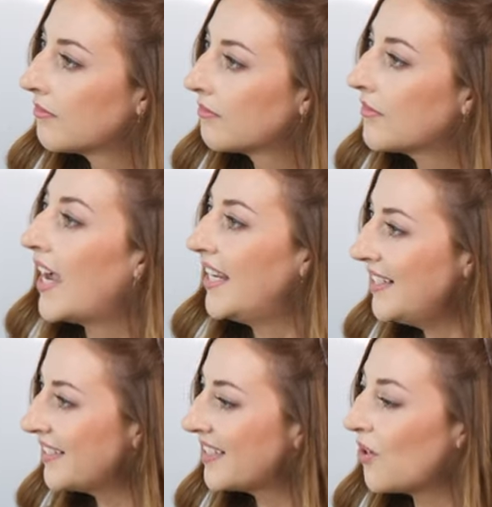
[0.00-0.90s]

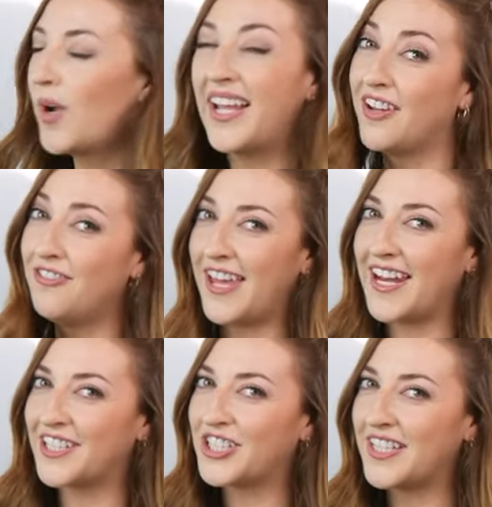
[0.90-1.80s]
Nice. Oh, I love that,
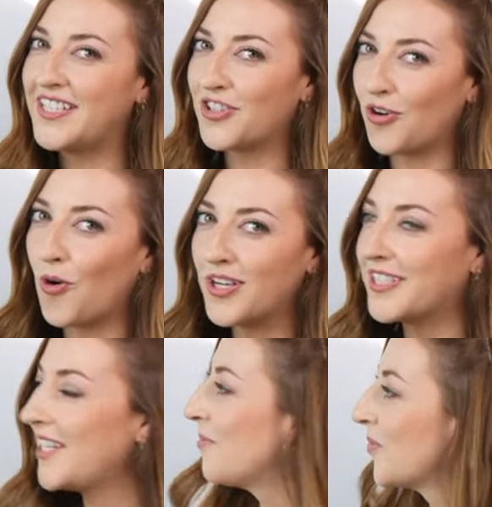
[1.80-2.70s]
actually. These are our
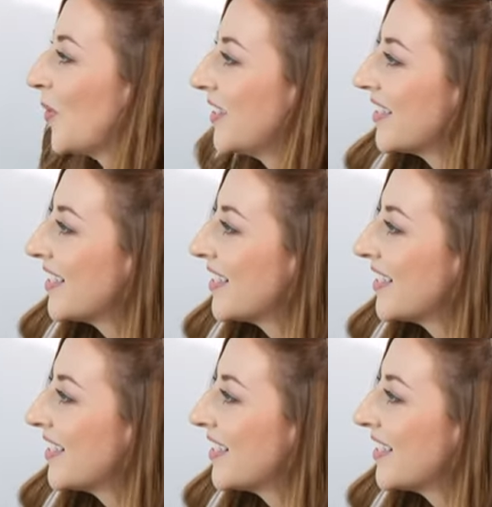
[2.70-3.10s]
team's ones.